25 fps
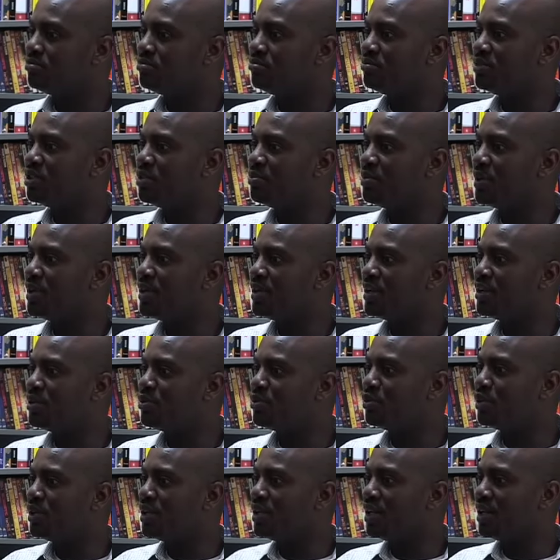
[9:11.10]
Independent
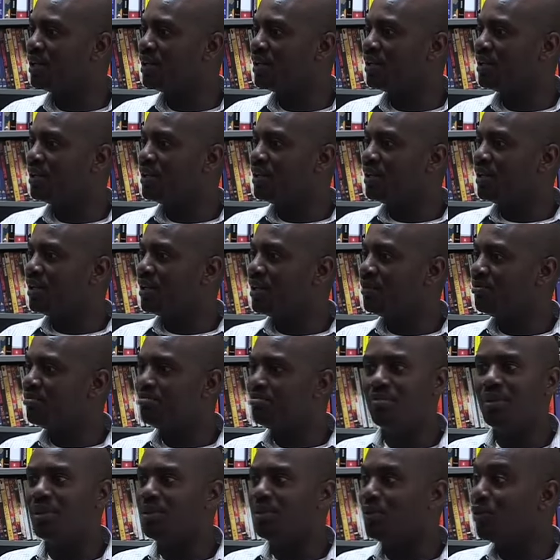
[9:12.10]
will
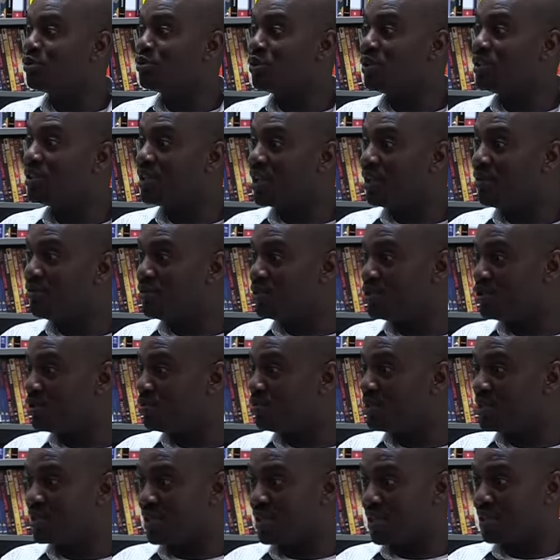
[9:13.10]
be also in television
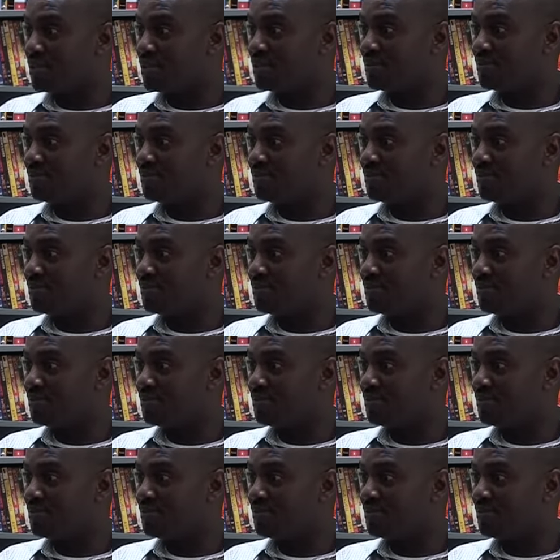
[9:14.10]
business.